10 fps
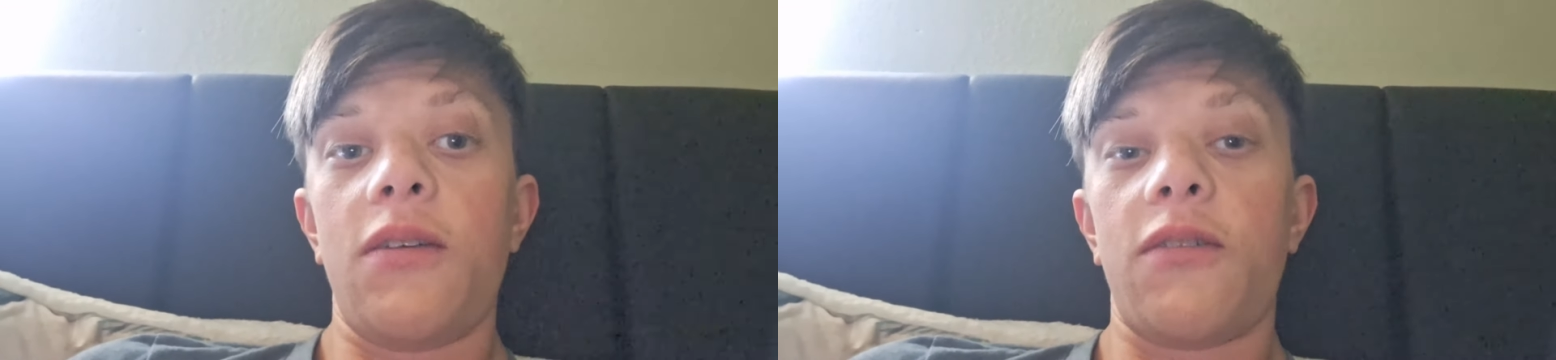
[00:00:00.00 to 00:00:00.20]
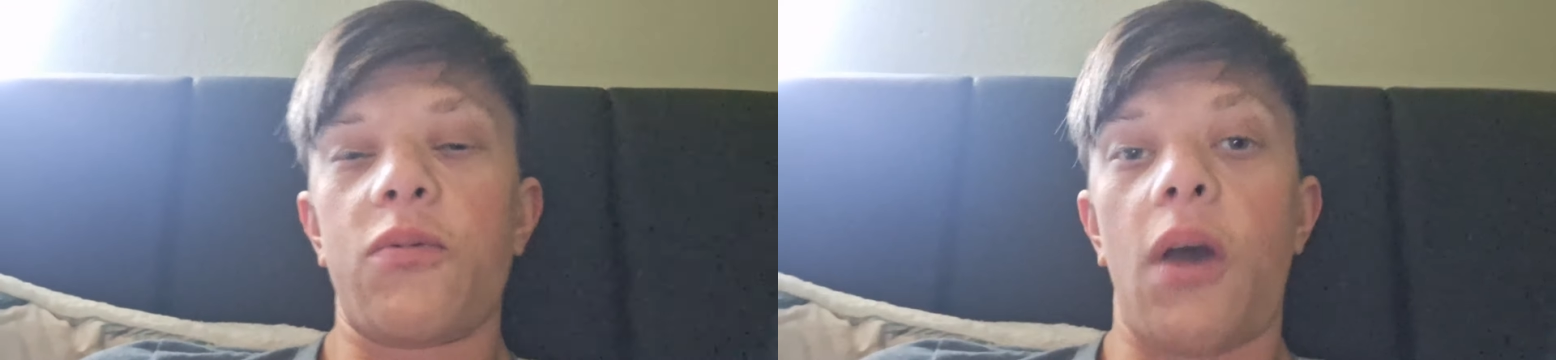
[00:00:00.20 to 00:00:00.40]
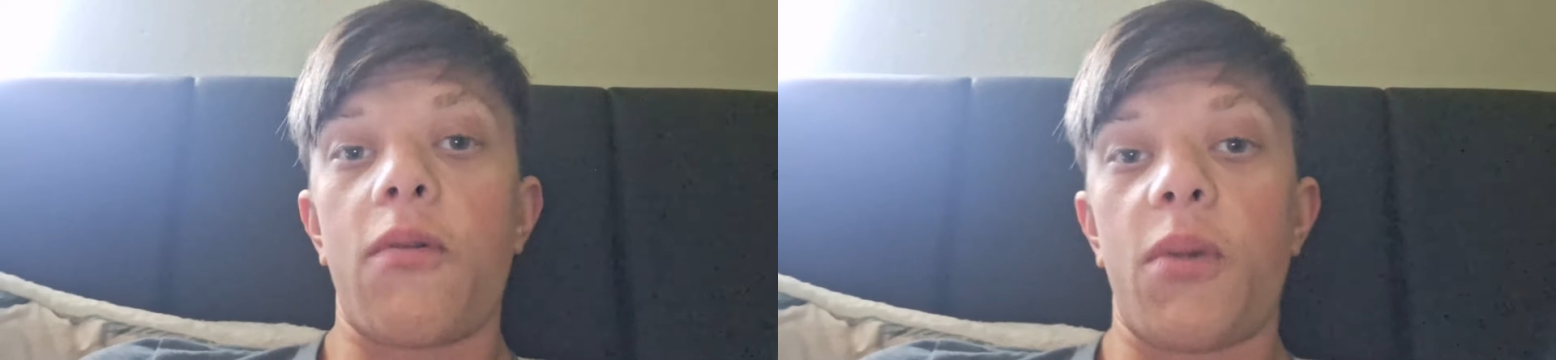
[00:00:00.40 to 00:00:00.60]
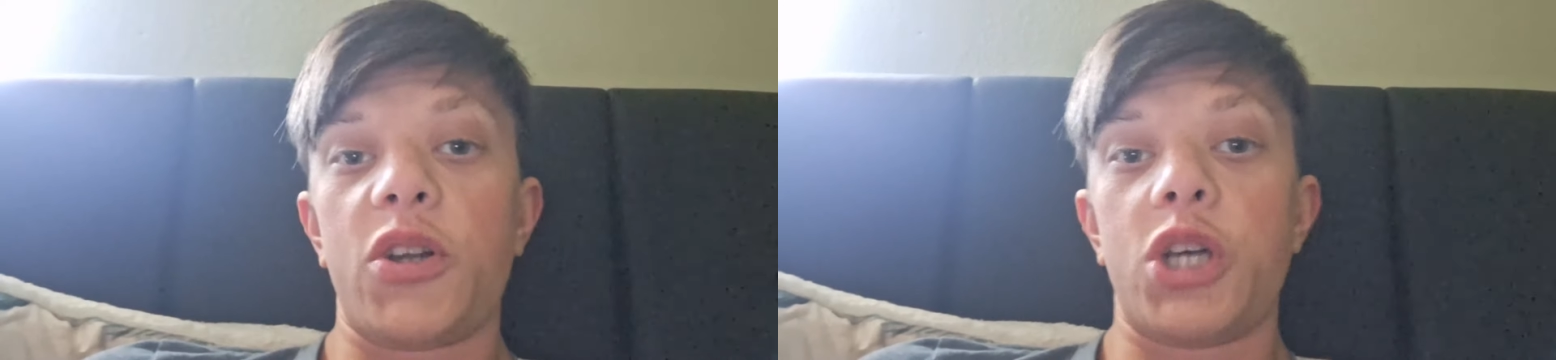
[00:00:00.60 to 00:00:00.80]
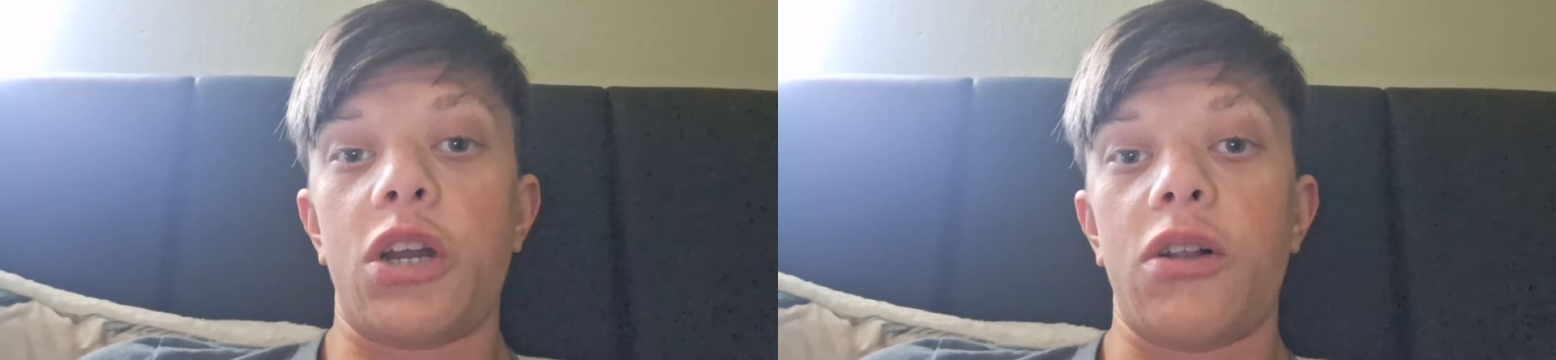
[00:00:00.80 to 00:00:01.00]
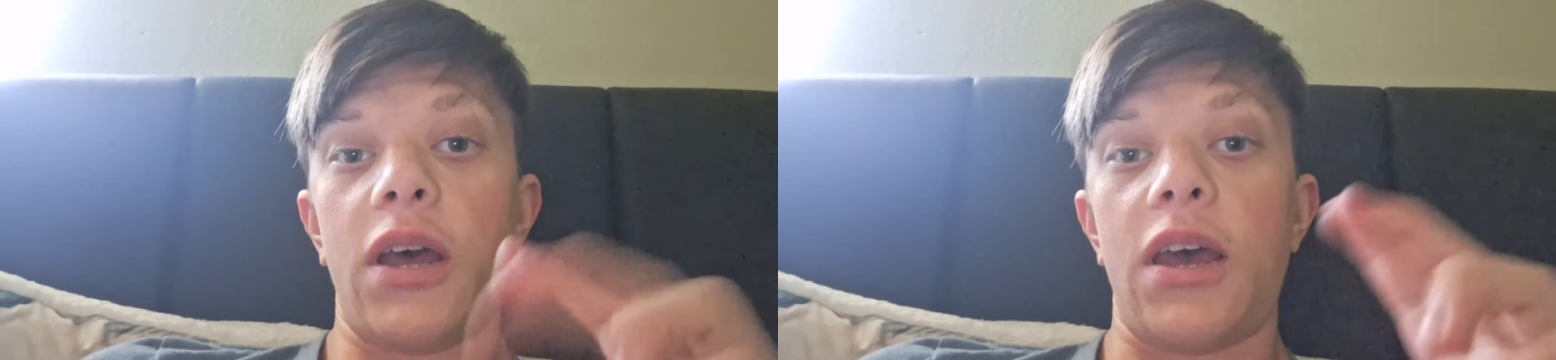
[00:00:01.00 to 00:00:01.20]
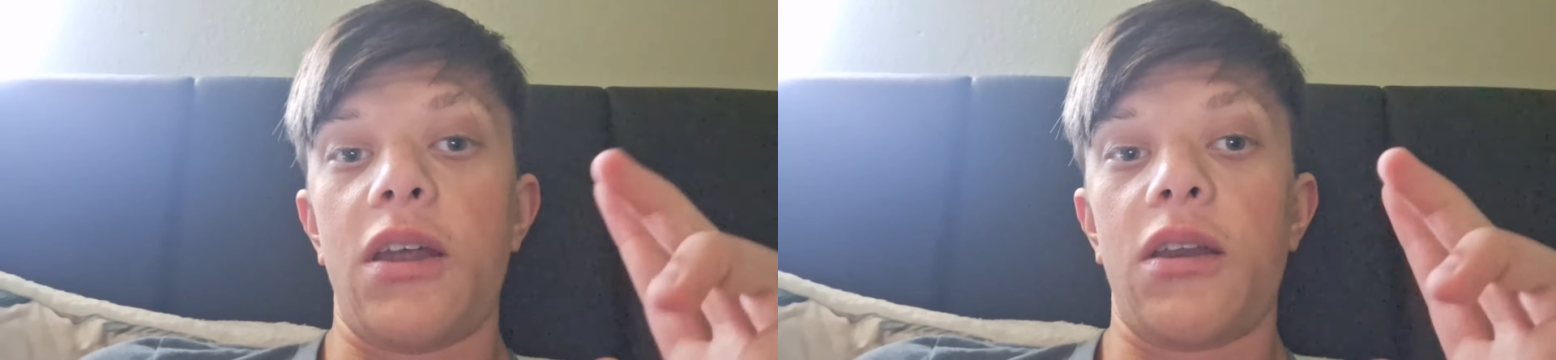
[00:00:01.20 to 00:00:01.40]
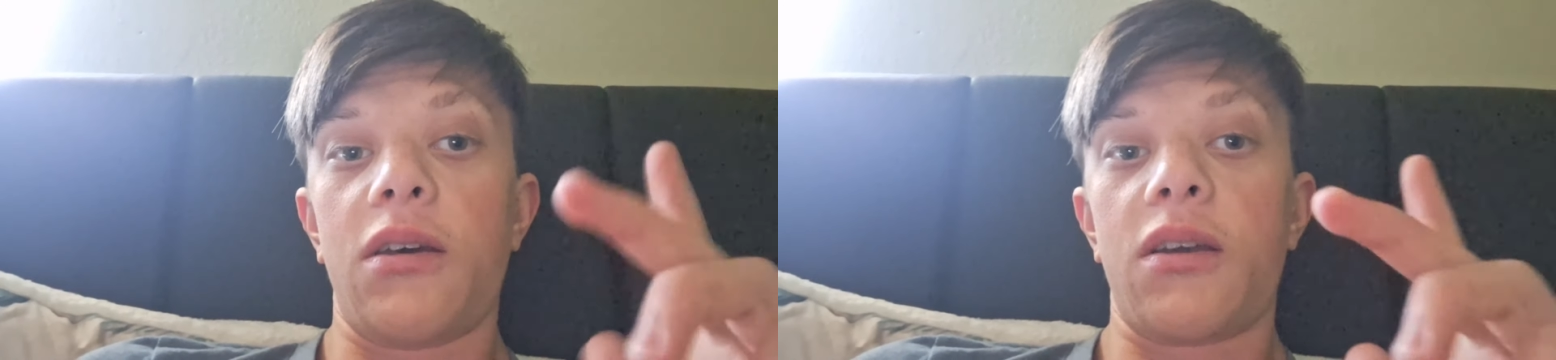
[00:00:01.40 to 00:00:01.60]
subscribe to my channel,
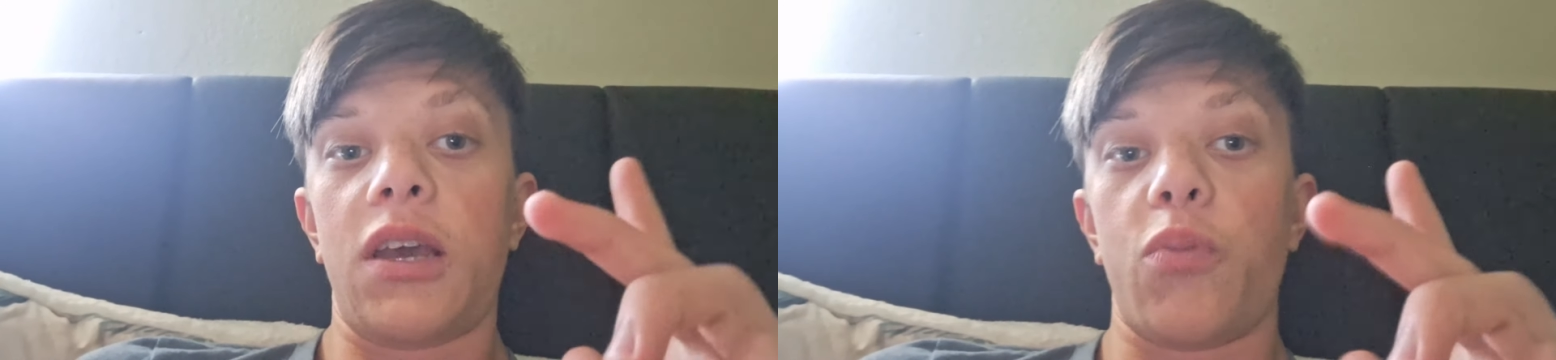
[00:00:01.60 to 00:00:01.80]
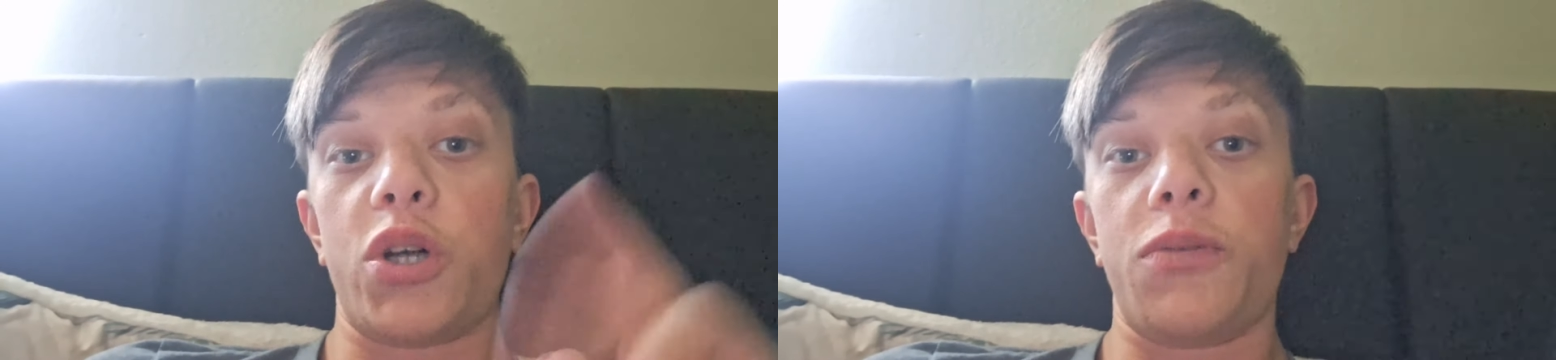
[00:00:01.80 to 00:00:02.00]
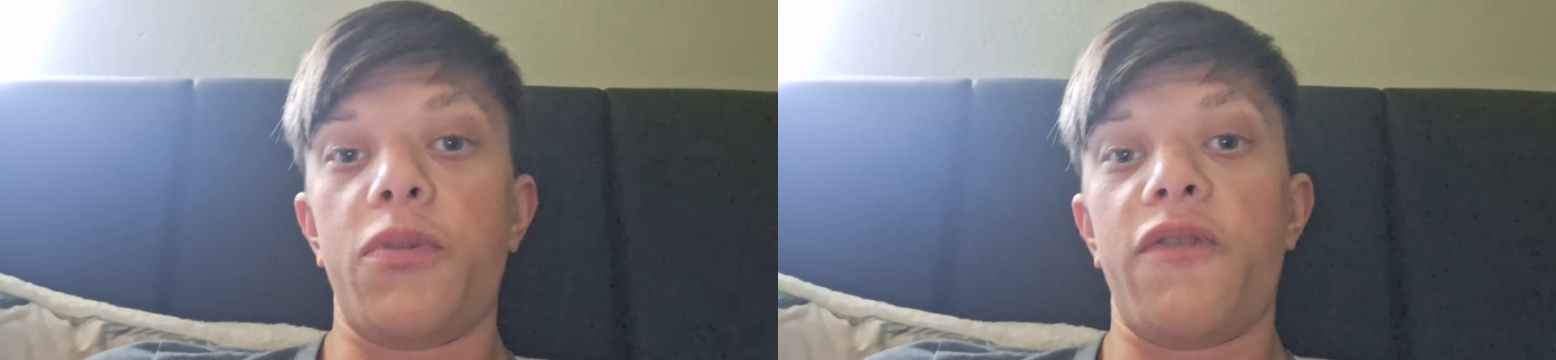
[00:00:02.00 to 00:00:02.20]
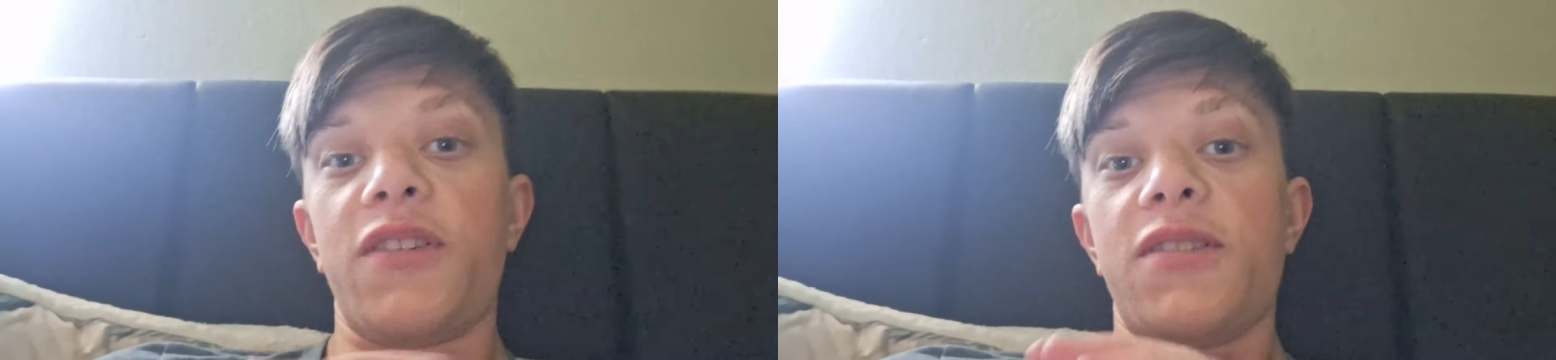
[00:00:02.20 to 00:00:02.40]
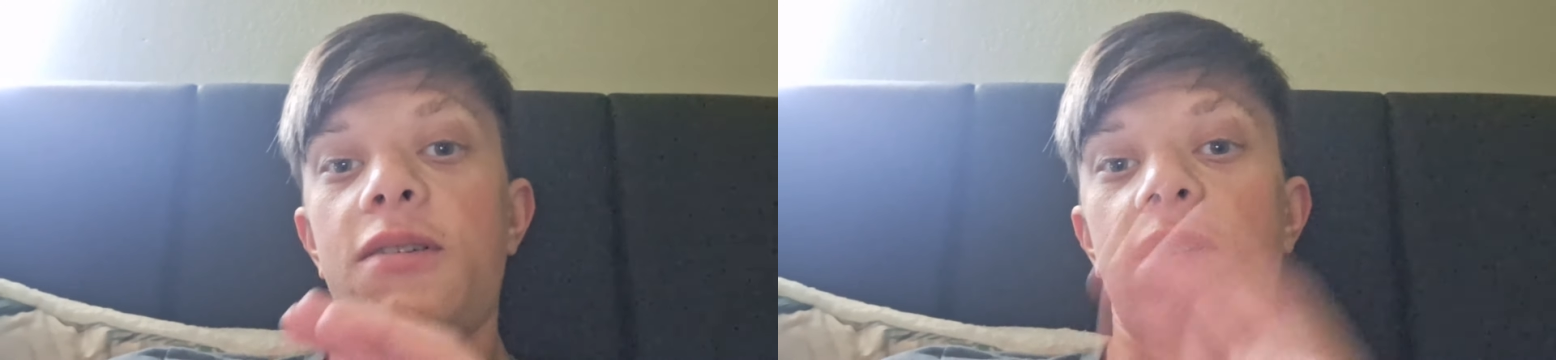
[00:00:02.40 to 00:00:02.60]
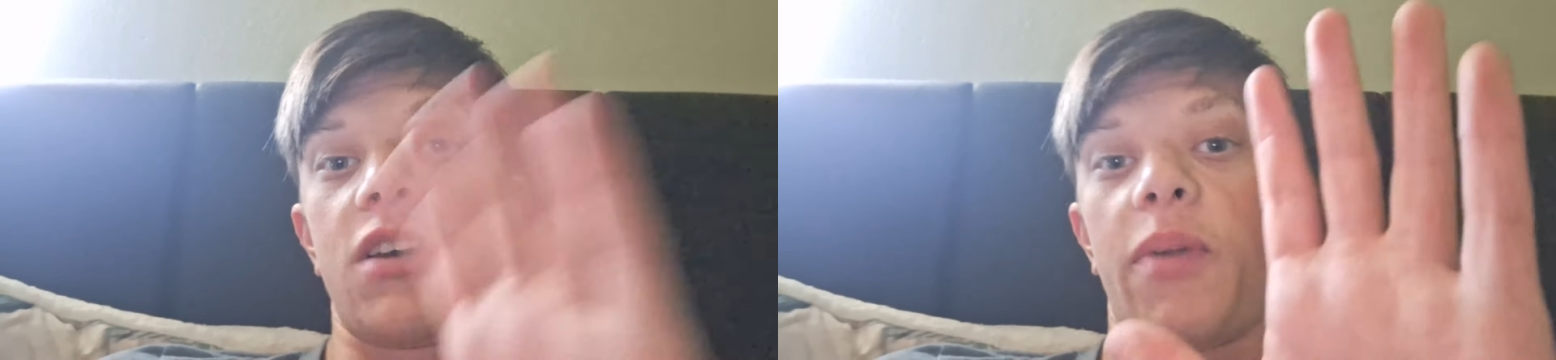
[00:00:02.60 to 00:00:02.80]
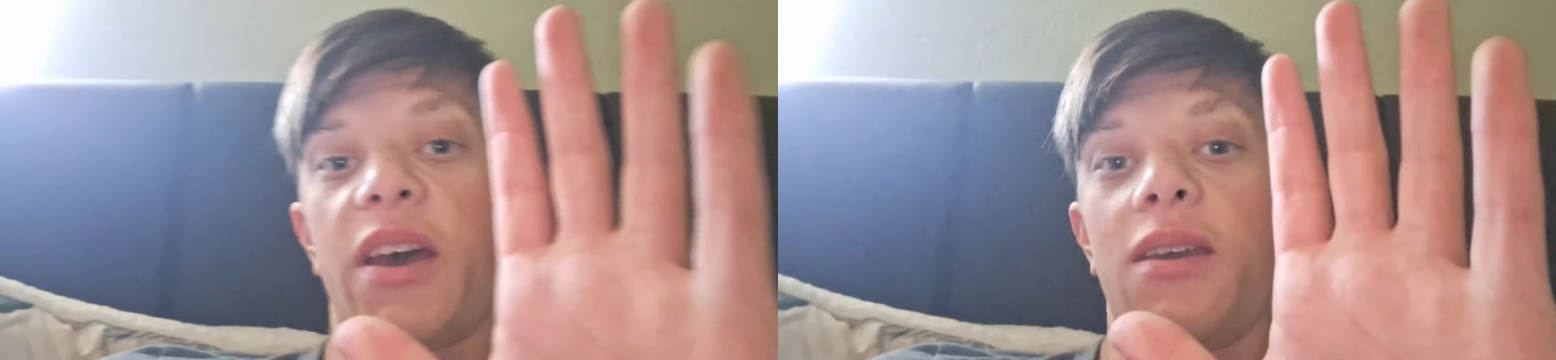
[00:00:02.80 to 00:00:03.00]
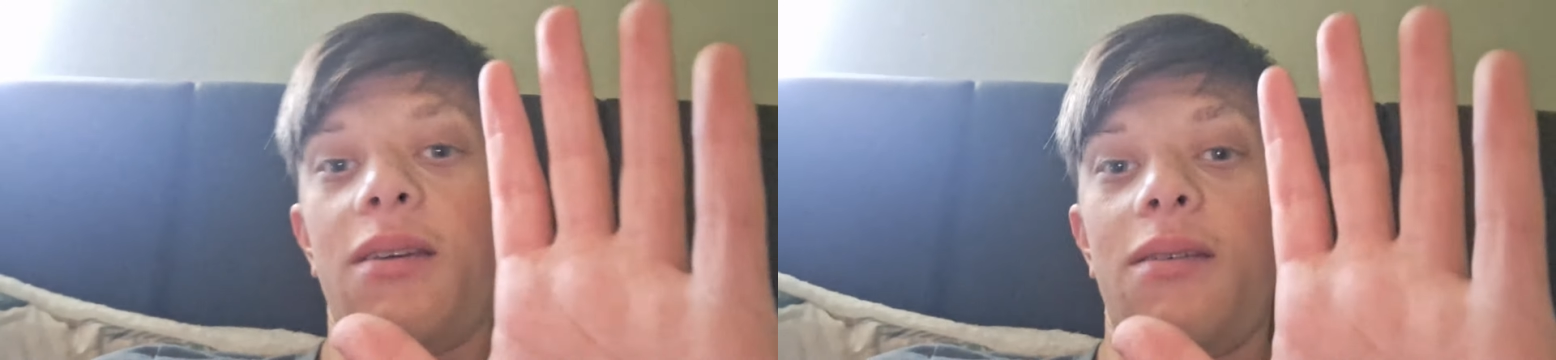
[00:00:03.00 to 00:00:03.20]
and keep watching movies.
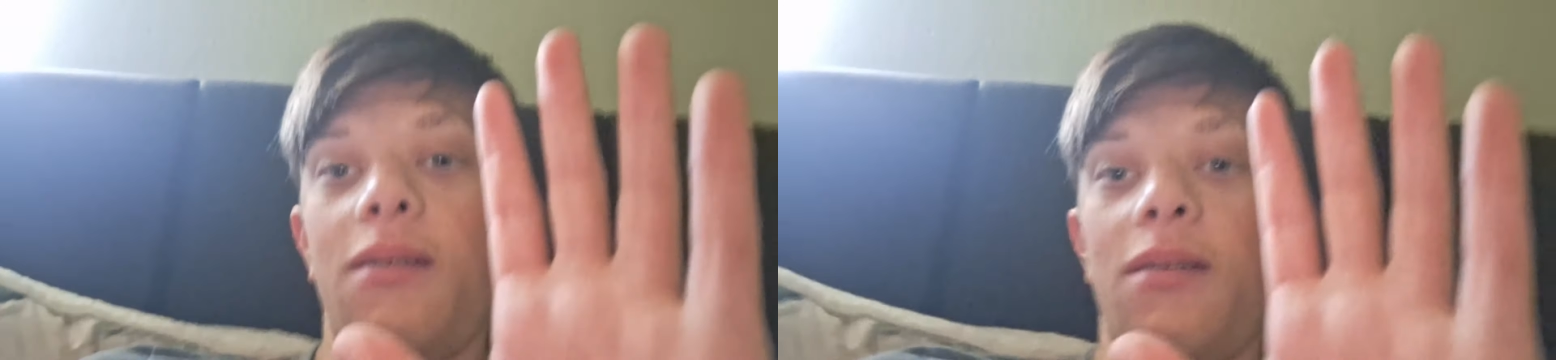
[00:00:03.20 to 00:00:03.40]
Goodbye.